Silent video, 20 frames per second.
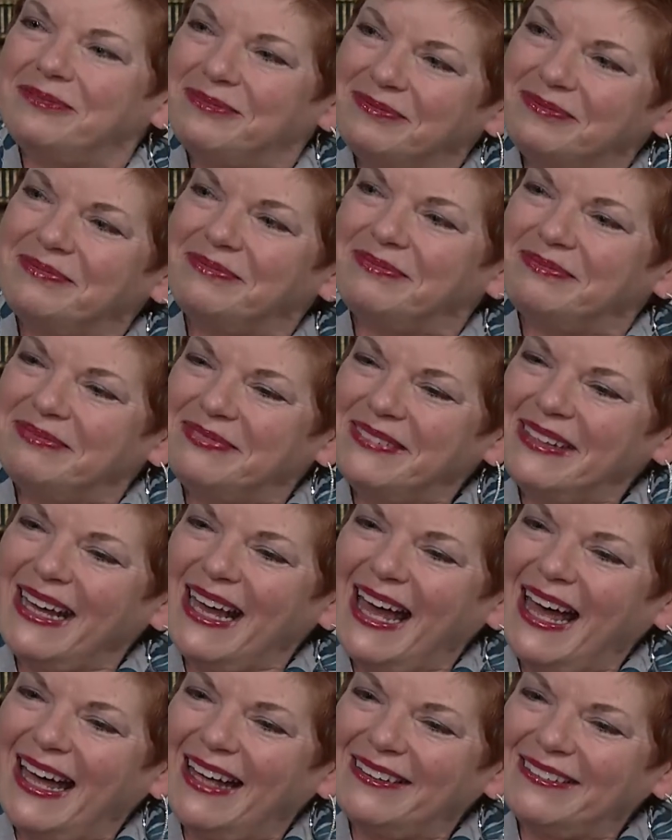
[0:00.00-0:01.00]
All over
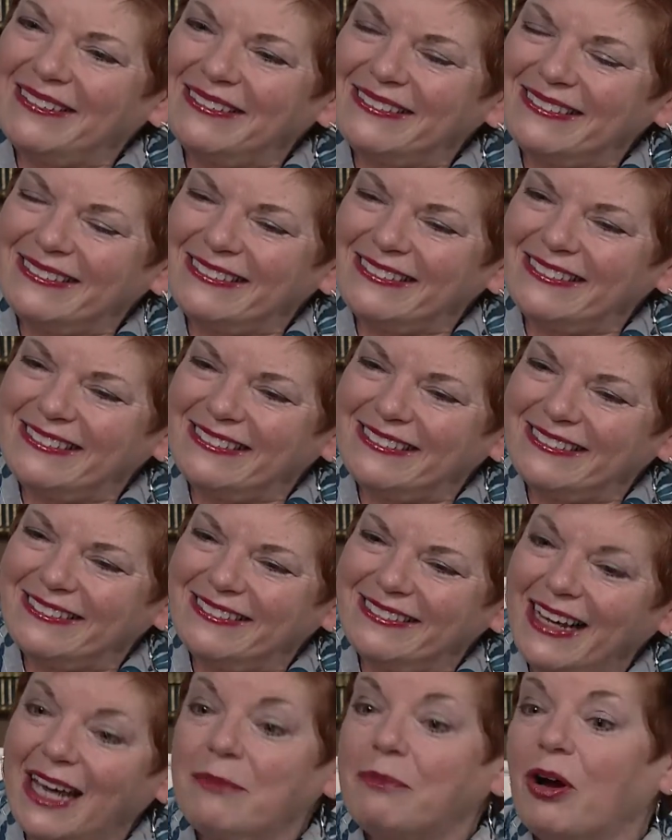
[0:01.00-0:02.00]
yeah. the place. I love it.
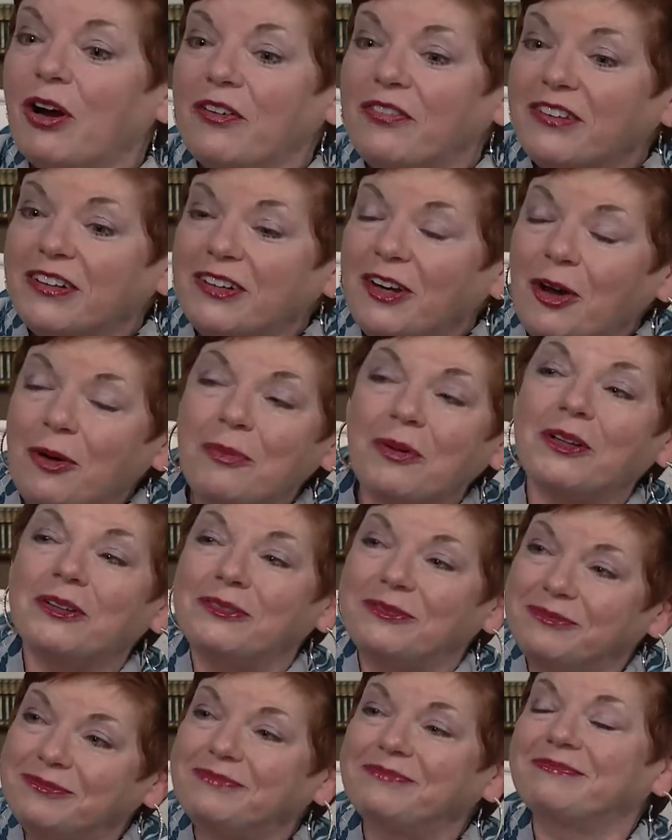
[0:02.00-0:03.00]
And Barnes and
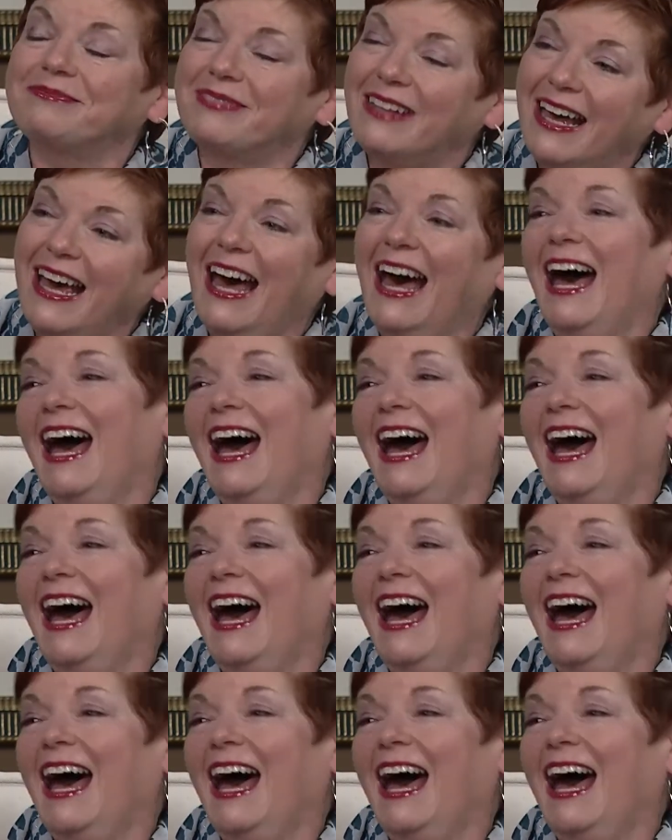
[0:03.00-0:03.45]
Noble. Of course.